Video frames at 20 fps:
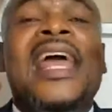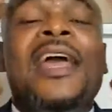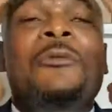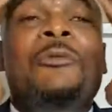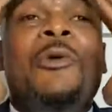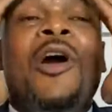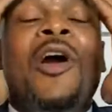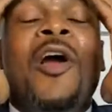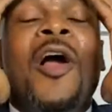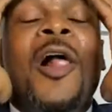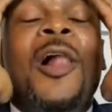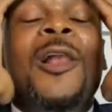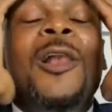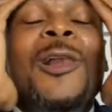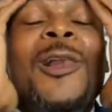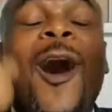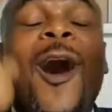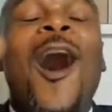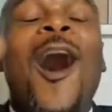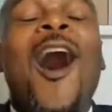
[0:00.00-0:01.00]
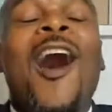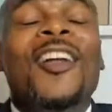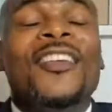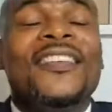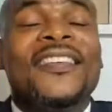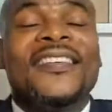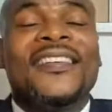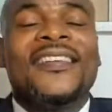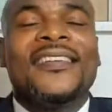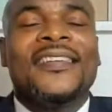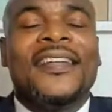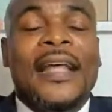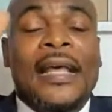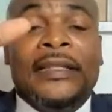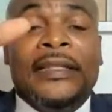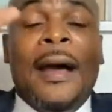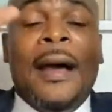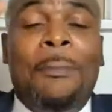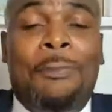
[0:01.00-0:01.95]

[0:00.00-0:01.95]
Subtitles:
They were lost.